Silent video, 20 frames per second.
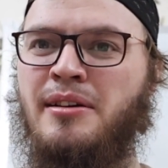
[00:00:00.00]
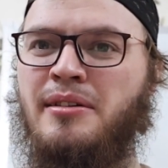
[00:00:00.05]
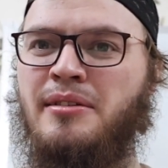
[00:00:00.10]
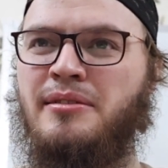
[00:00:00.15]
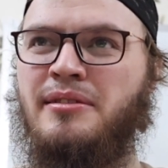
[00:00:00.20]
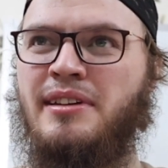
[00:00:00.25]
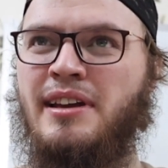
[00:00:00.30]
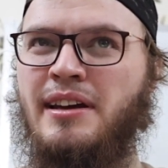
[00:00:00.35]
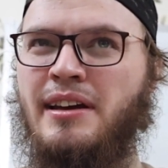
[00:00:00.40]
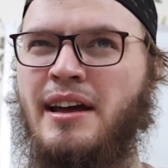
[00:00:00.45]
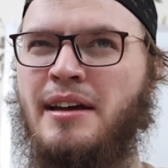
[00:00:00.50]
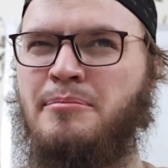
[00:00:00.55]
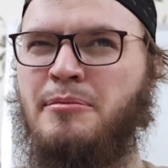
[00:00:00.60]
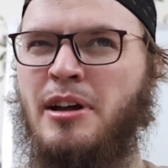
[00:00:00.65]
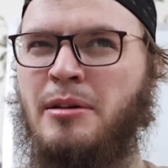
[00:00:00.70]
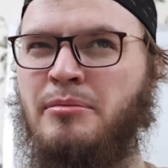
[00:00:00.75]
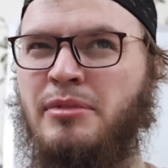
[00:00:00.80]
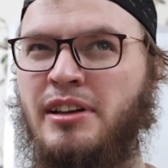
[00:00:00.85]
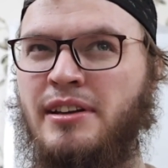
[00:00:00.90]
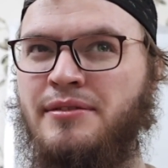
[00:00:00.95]
like I
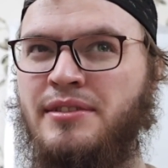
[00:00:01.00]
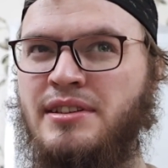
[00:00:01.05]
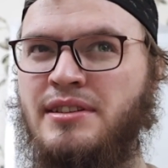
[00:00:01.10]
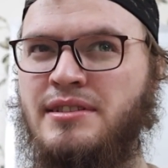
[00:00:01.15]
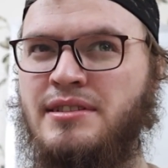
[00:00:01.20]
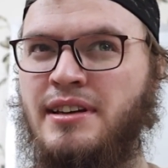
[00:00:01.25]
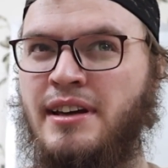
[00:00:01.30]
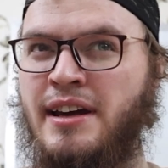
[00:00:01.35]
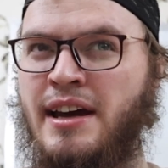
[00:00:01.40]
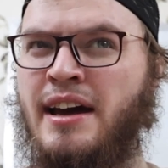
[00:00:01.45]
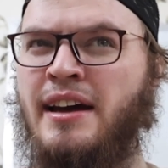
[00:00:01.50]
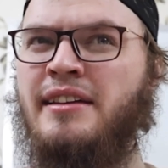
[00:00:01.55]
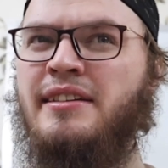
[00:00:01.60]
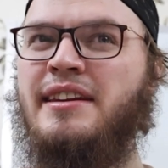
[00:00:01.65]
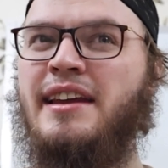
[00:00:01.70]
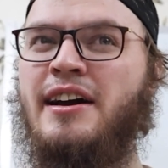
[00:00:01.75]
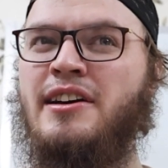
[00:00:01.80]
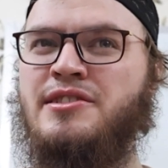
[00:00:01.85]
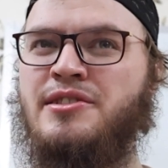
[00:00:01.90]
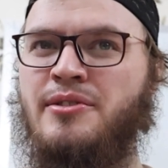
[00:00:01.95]
believe in zakat,
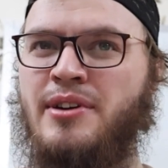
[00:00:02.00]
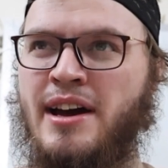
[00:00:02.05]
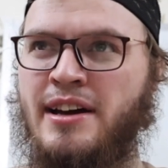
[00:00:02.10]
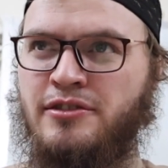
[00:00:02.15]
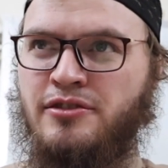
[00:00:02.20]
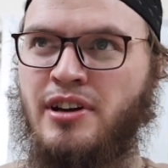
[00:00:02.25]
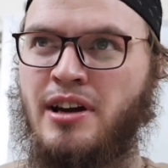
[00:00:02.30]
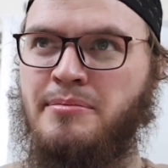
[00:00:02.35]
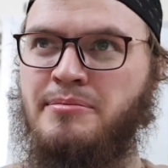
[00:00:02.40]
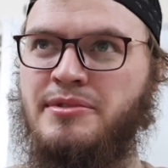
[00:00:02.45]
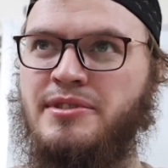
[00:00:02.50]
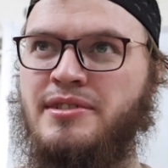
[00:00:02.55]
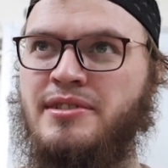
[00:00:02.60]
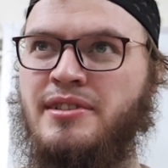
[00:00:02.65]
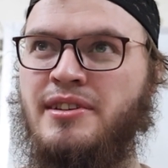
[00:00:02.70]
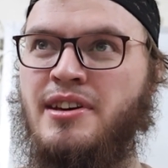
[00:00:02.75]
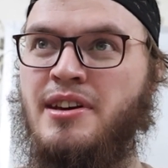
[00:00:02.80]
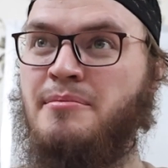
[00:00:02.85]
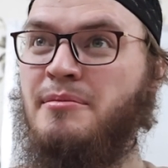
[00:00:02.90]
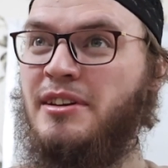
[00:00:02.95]
they also add grapes,
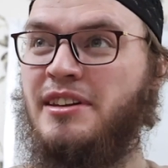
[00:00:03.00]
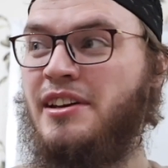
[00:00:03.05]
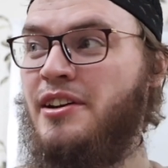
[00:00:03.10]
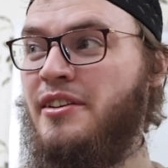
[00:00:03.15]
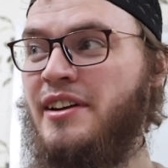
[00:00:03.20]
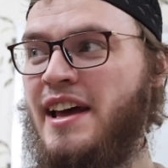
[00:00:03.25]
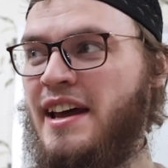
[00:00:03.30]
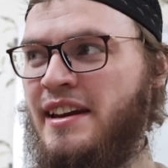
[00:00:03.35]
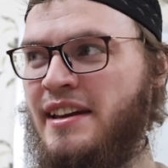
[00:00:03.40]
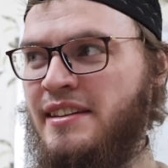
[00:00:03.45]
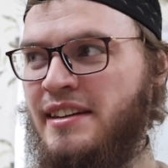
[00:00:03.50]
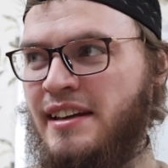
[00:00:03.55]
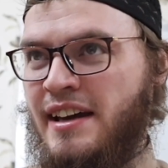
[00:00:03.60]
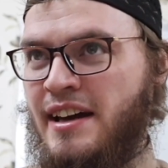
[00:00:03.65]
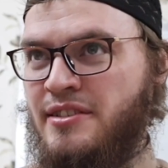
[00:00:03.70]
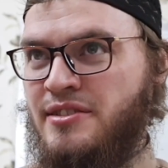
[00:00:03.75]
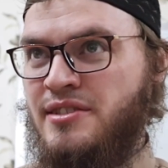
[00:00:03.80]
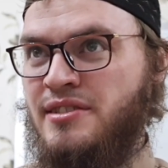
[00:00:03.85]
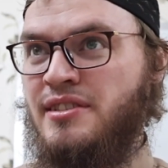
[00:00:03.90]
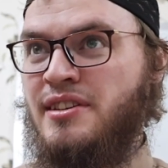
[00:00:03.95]
but they don't add anything
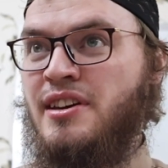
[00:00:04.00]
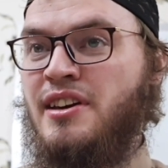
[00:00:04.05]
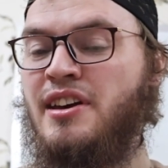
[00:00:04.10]
else.